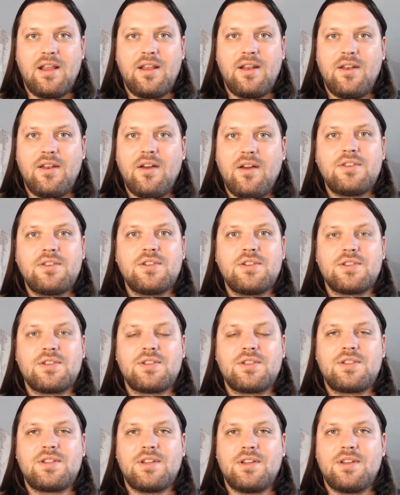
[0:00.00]
not
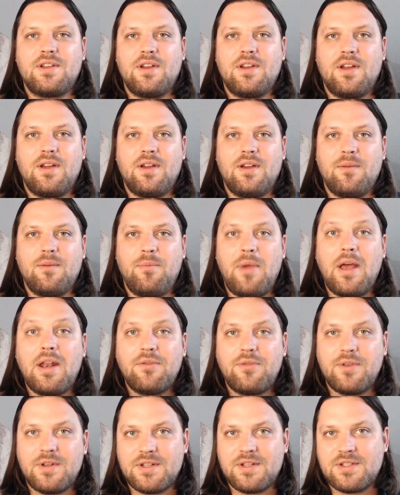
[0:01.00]
just a
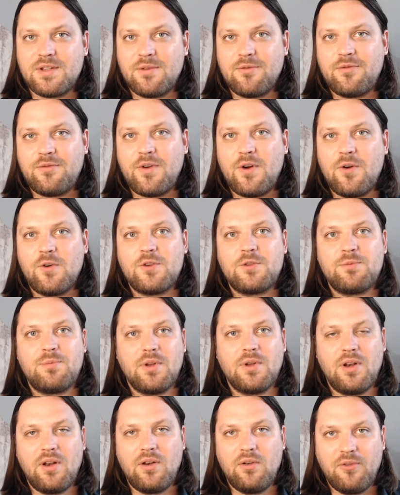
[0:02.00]
benefit to some folks,
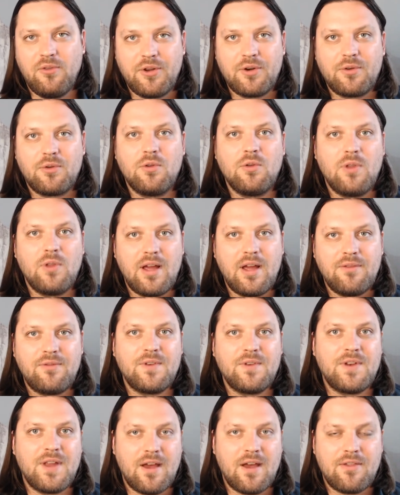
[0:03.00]
but a literal life
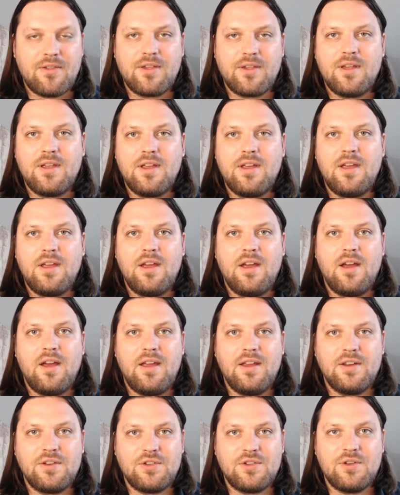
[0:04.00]
and death
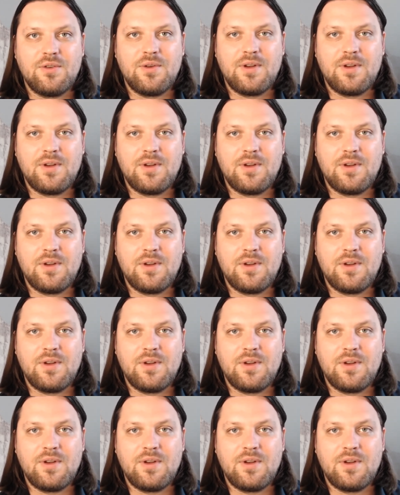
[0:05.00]
issue.